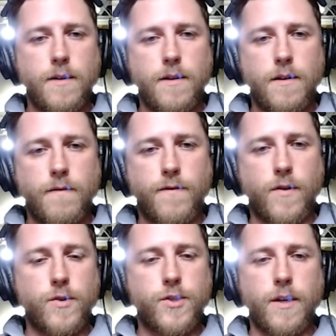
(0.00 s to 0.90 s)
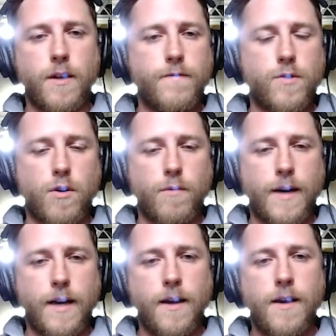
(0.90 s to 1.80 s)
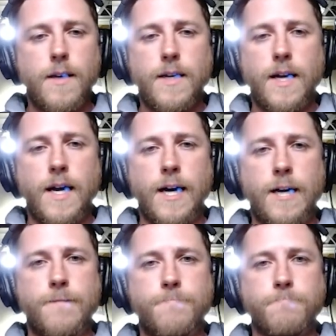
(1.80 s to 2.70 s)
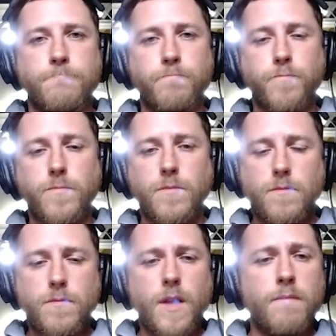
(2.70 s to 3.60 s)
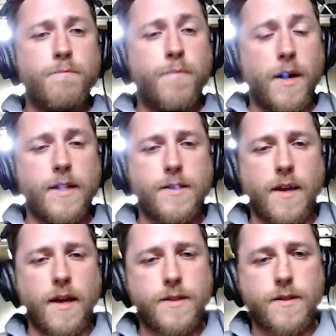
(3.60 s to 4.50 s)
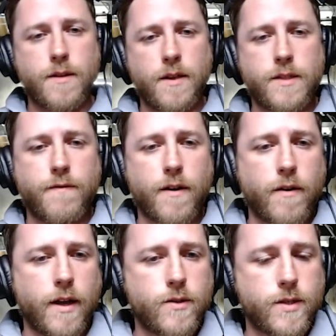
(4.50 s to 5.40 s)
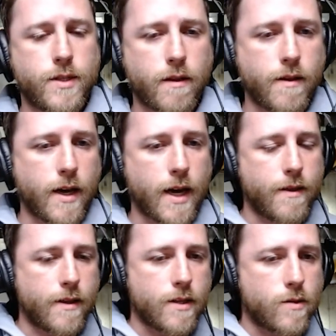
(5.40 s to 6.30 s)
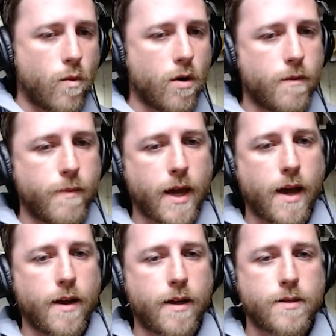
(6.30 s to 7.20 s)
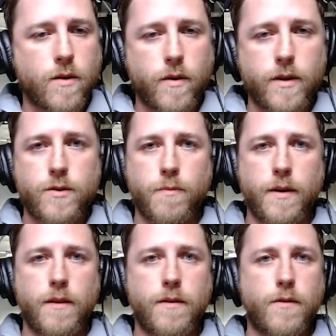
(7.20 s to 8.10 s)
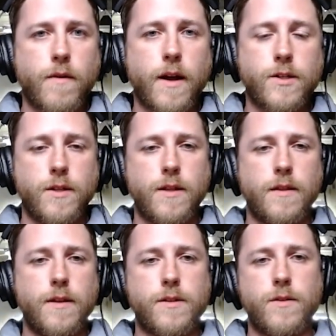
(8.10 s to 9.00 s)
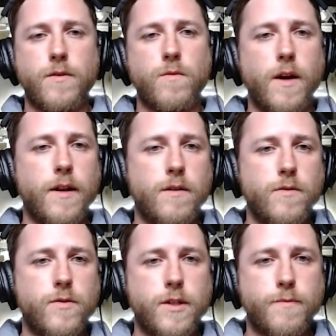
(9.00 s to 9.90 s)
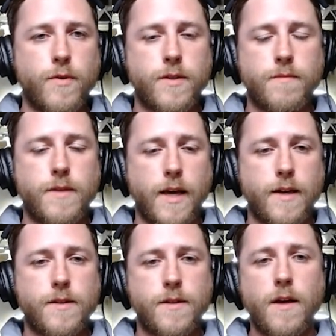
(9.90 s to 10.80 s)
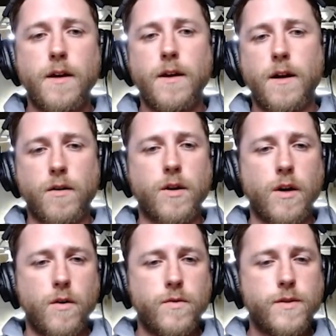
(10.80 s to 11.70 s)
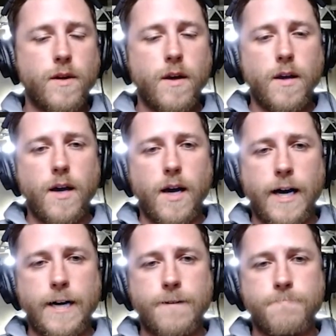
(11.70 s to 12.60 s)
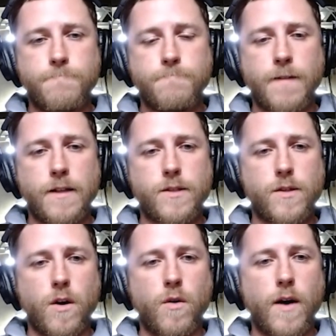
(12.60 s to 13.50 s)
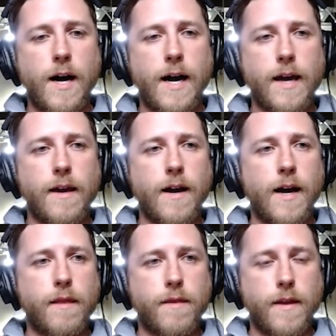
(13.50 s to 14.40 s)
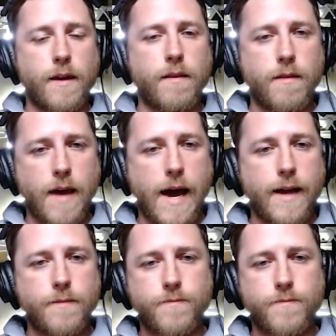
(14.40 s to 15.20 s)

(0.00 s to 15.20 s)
version of Dromai, but it's a very interesting thing. I think this ward mechanic is going to be the direction that this new Light Illusionist Prism takes or goes, and so I think that